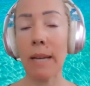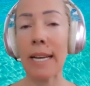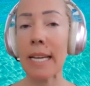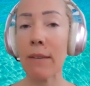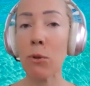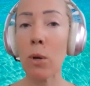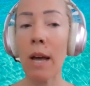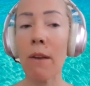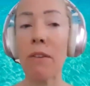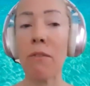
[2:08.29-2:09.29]
and it gives you a lot
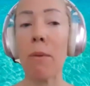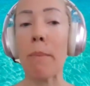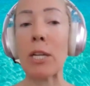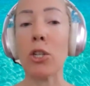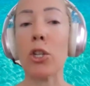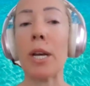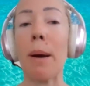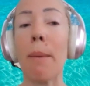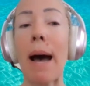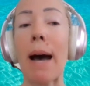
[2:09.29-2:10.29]
of information
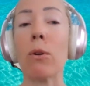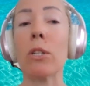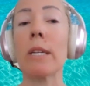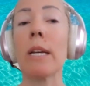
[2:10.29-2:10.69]
about